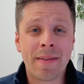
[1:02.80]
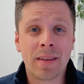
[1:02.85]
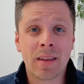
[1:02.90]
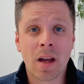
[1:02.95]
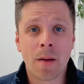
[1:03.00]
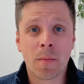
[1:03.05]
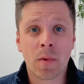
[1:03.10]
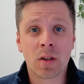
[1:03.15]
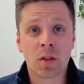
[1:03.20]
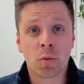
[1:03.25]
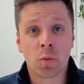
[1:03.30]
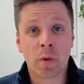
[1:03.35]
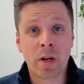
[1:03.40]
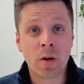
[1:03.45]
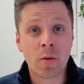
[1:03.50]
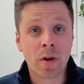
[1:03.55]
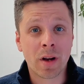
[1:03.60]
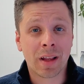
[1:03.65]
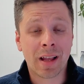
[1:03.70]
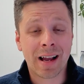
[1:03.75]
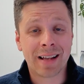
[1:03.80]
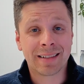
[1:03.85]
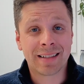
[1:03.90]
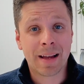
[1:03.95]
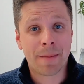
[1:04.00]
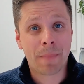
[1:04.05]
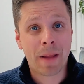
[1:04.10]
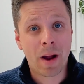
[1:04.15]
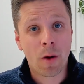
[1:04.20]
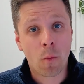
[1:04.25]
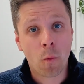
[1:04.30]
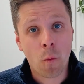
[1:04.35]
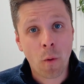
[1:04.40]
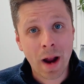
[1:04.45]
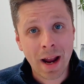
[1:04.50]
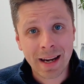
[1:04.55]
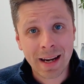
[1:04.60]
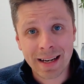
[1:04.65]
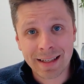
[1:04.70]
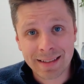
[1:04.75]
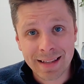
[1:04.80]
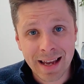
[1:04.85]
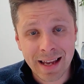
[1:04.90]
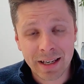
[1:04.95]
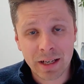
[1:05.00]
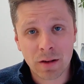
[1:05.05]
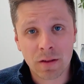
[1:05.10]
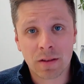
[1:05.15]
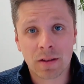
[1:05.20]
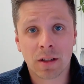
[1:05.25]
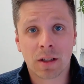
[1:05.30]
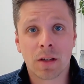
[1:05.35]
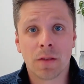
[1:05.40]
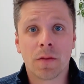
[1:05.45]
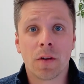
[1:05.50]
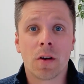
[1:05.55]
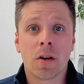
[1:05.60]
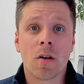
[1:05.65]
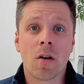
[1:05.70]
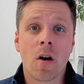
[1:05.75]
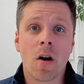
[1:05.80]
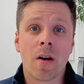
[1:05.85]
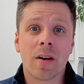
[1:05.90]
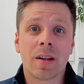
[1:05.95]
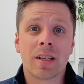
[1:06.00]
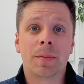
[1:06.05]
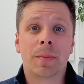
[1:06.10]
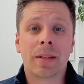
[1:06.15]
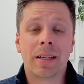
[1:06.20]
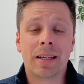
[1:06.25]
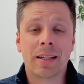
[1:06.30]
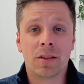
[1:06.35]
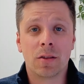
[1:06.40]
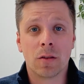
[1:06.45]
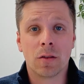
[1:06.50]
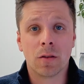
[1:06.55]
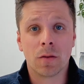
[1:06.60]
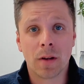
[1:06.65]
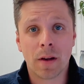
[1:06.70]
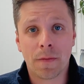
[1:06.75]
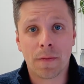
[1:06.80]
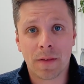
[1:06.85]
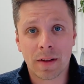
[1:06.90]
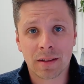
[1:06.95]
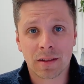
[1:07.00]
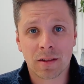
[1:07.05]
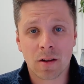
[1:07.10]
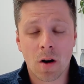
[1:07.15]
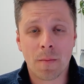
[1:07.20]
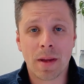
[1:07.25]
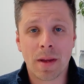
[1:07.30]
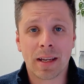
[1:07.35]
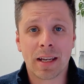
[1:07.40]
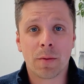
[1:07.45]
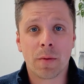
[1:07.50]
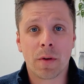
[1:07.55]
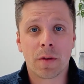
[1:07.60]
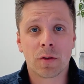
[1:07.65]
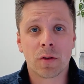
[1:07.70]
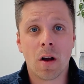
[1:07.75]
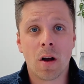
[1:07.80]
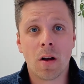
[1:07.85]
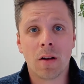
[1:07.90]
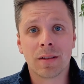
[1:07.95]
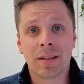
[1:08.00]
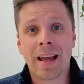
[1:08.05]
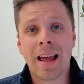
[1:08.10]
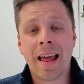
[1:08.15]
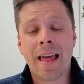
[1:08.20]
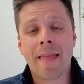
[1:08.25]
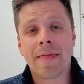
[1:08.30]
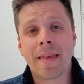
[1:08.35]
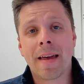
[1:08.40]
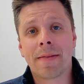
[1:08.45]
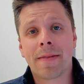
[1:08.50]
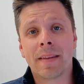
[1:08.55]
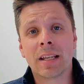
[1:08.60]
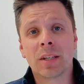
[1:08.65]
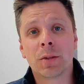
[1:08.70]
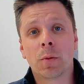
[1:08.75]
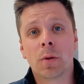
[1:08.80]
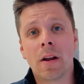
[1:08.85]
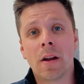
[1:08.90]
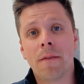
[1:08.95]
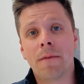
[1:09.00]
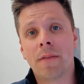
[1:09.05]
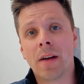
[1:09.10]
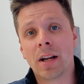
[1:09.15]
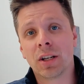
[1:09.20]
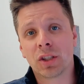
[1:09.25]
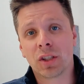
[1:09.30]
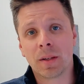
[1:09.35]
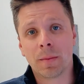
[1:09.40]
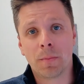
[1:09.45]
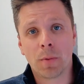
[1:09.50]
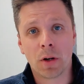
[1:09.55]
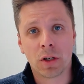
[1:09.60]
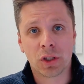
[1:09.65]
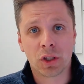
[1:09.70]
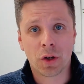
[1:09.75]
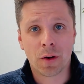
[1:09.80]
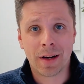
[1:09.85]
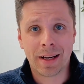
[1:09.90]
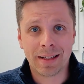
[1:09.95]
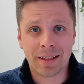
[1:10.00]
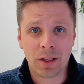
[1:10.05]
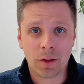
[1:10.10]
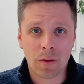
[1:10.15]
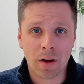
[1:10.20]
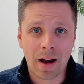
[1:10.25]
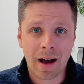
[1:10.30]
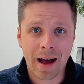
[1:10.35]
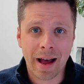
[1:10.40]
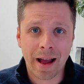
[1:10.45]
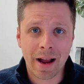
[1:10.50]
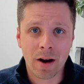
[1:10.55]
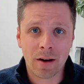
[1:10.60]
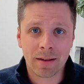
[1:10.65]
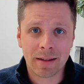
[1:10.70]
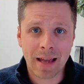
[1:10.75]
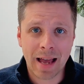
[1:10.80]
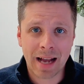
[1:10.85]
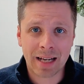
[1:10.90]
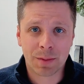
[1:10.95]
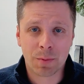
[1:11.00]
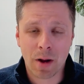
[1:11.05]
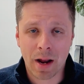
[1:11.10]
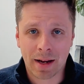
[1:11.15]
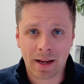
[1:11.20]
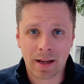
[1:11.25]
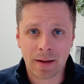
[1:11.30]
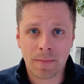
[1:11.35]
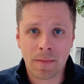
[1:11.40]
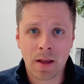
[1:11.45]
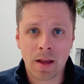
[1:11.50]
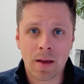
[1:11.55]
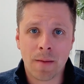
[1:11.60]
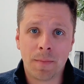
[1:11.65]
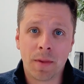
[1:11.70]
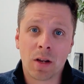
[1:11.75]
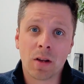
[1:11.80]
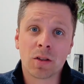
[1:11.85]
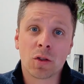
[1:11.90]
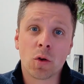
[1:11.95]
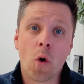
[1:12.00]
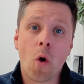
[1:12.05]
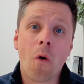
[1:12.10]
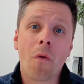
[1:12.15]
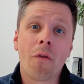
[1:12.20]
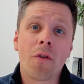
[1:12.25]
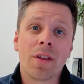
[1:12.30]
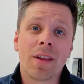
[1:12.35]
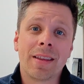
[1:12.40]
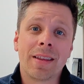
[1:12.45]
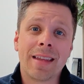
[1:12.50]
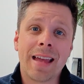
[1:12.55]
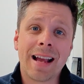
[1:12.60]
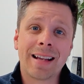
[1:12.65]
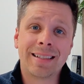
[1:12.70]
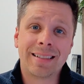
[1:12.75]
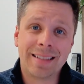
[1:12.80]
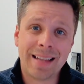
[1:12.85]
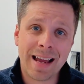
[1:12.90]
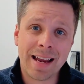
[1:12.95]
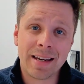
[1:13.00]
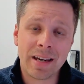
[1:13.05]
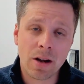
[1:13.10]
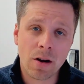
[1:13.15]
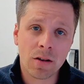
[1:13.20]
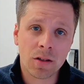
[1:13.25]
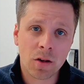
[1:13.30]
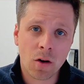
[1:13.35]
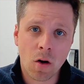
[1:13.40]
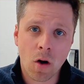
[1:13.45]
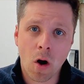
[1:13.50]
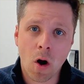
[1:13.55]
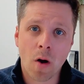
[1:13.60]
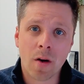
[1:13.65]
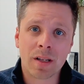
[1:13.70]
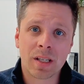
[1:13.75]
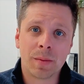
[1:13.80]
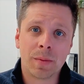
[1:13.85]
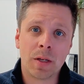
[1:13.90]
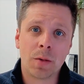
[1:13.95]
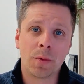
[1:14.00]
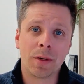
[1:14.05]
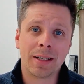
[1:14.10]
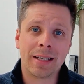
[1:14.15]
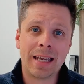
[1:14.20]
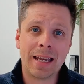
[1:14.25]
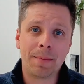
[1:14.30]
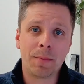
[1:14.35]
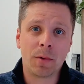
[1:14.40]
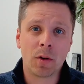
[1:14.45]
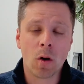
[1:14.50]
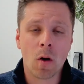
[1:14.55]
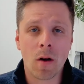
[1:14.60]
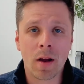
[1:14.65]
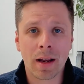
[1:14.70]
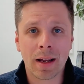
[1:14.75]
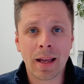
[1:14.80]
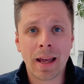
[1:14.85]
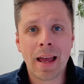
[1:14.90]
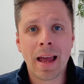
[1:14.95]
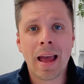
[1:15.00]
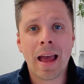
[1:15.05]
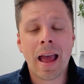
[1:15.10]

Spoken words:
numbers, we realized that by waiting 10 years to convert her RSP into a RIF and start making withdrawals, that this would eventually push her into a higher tax bracket. Because over the next 10 years, her RSP would keep growing.